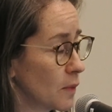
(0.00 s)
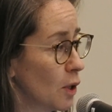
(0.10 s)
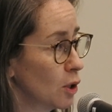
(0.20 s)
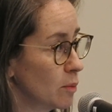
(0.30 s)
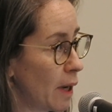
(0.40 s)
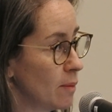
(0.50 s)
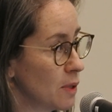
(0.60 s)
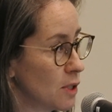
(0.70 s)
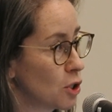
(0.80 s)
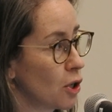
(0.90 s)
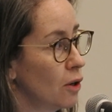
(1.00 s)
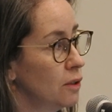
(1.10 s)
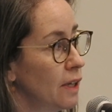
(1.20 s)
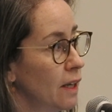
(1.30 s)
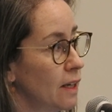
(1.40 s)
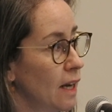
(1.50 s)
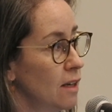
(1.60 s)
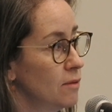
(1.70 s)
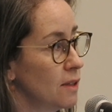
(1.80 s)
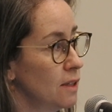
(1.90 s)
early papers show that
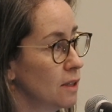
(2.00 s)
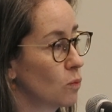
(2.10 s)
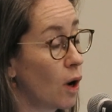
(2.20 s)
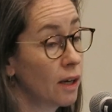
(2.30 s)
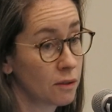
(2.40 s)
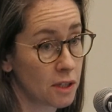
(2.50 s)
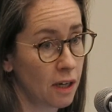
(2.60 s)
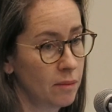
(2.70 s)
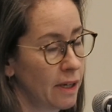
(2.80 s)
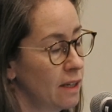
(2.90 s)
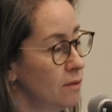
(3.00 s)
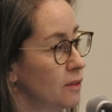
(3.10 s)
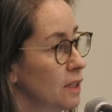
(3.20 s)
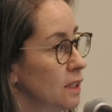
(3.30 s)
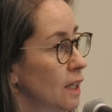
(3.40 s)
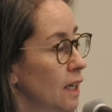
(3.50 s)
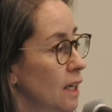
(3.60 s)
AAV, wild-type AAV,